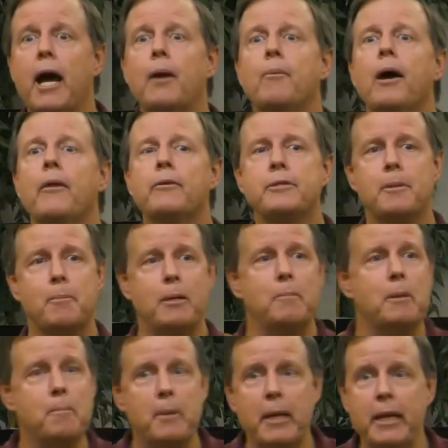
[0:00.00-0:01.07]
I'd rather somebody
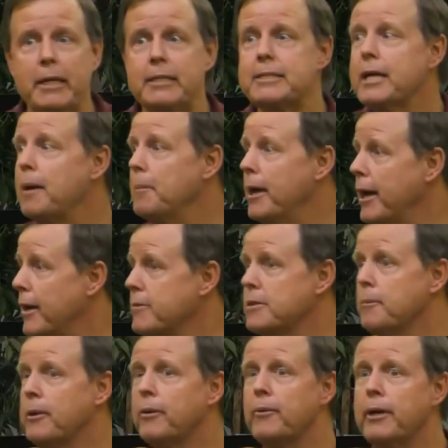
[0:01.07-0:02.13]
be mean and tell me I had something